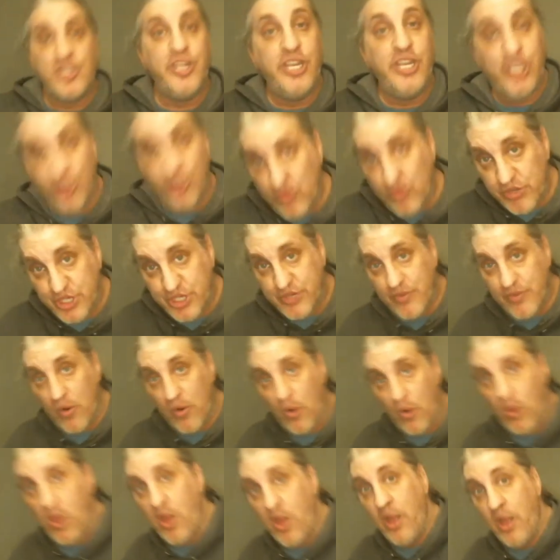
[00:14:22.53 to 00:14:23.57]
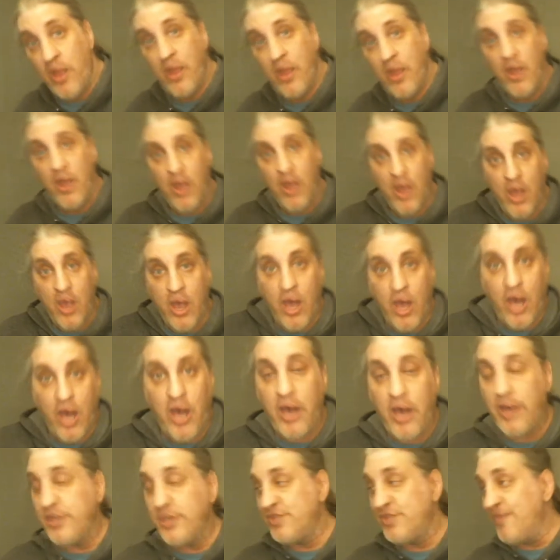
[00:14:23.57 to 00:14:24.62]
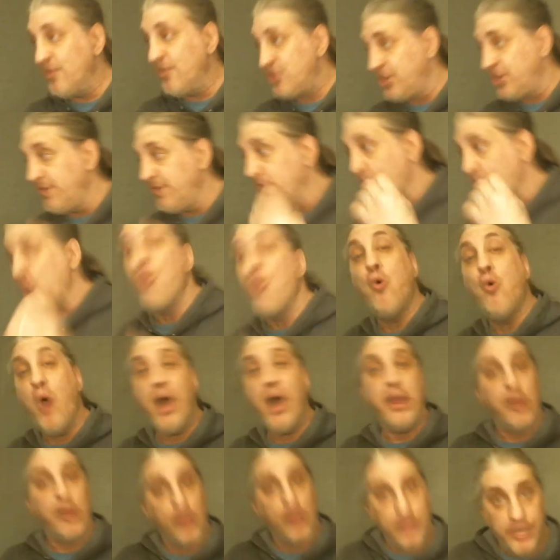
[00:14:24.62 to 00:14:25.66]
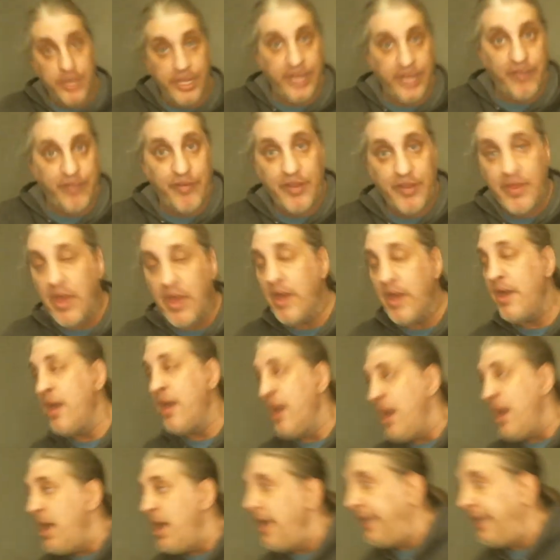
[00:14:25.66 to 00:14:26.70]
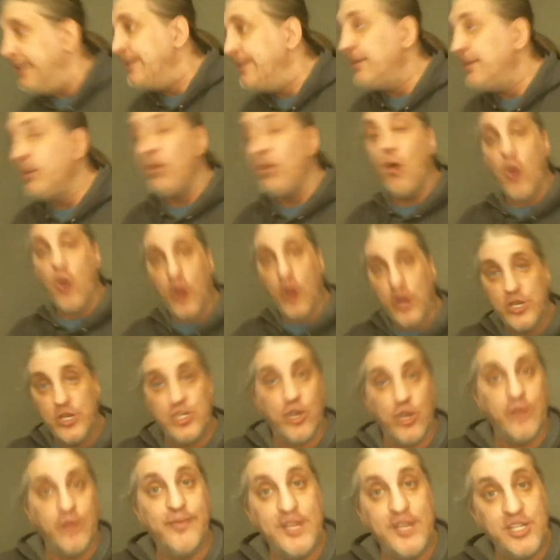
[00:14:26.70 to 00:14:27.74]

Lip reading: useful, is mostly required, even, in large urban